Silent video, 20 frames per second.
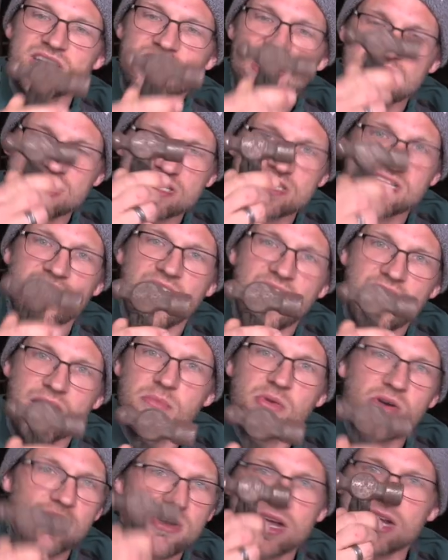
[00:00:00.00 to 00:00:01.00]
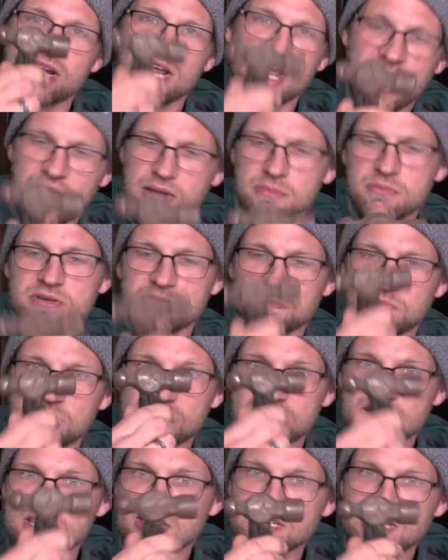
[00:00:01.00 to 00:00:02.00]
and it's a hammer and it hammers,
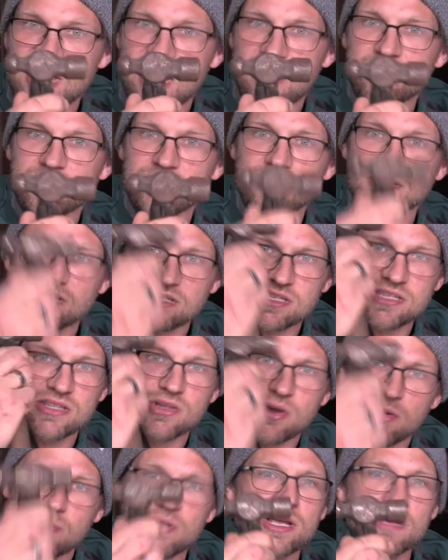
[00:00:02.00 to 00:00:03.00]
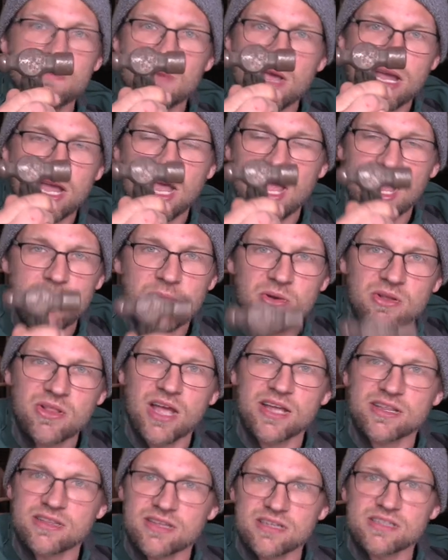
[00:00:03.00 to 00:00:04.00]
but this is how it looks and no one can make a hammer
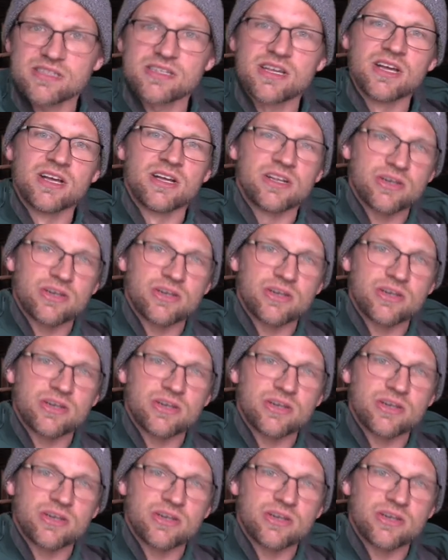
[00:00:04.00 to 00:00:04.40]
like this.